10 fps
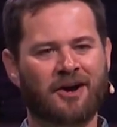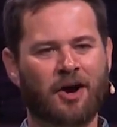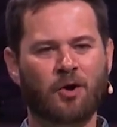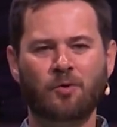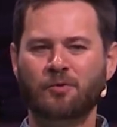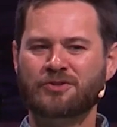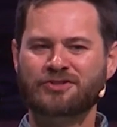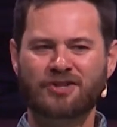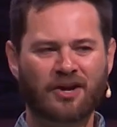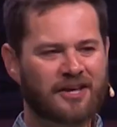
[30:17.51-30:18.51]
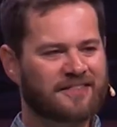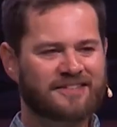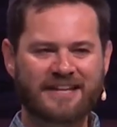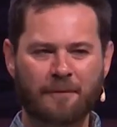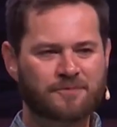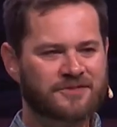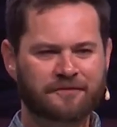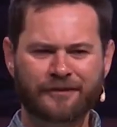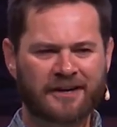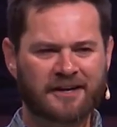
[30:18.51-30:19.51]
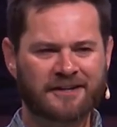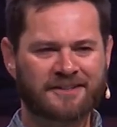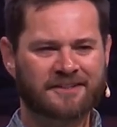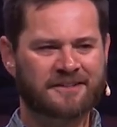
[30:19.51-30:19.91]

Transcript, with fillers: Oh, study the depths of God.